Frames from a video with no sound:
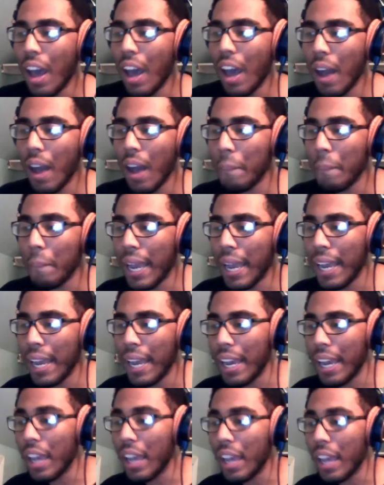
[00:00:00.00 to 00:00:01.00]
Um,
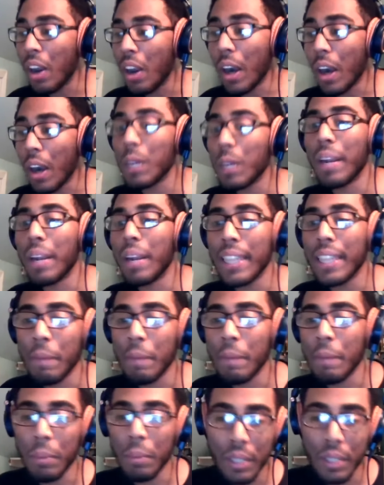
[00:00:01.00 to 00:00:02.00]
uh, an argument I
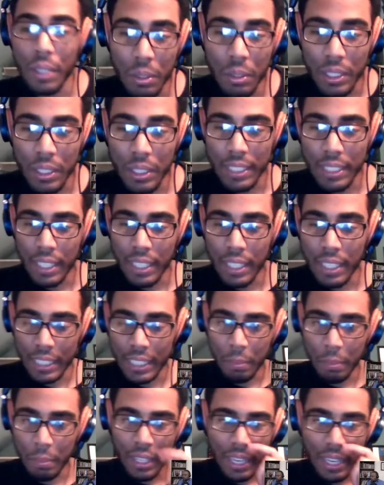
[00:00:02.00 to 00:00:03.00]
think people can use against
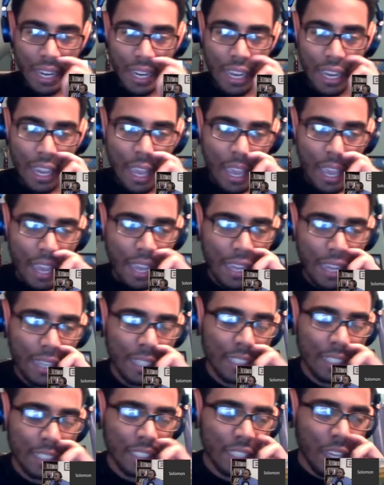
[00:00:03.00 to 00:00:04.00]
electability
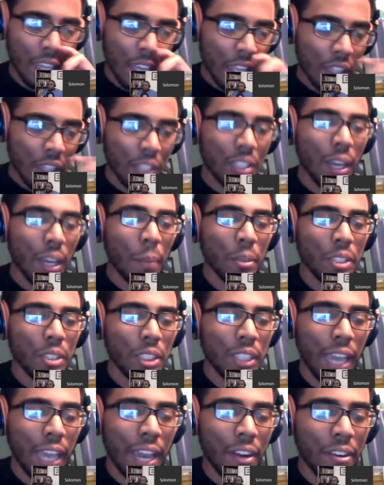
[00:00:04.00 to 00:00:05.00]
is the double
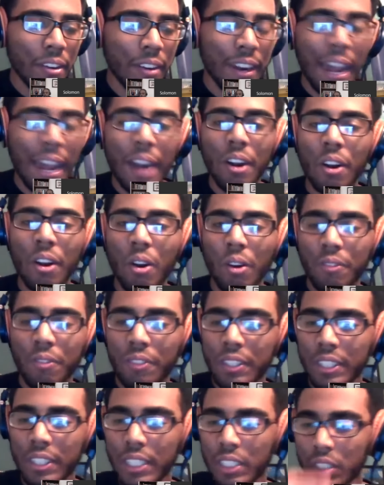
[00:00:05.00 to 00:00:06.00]
standard, and I don't know
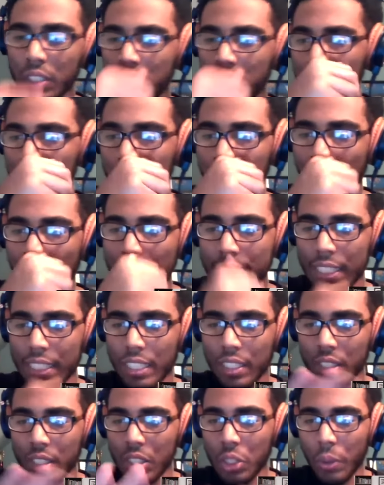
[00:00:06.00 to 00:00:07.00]
if this ties
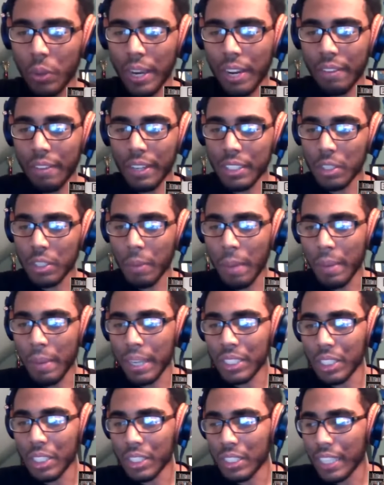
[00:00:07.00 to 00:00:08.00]
into Joy-Ann Reid, so maybe
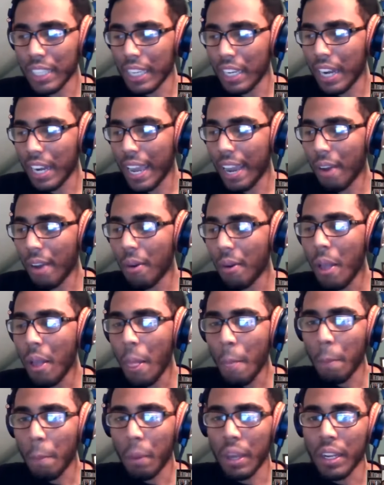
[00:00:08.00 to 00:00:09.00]
I shouldn't say it now,
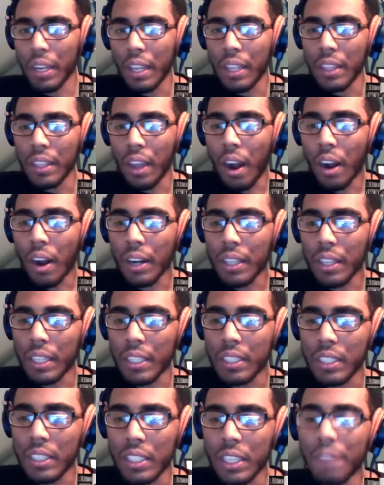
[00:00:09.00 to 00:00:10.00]
but the,
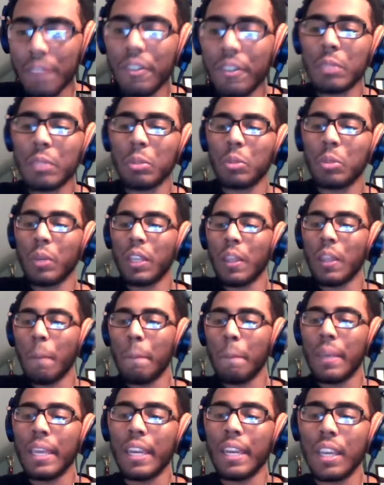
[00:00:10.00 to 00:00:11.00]
the, the difference between the
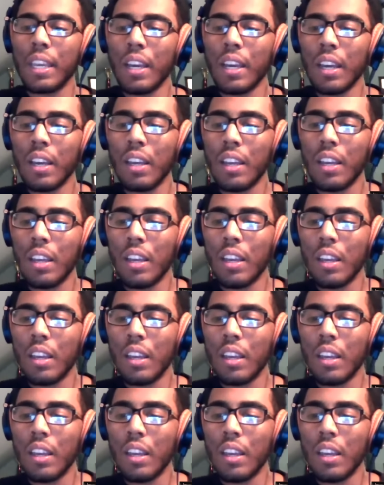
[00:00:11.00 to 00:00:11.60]
media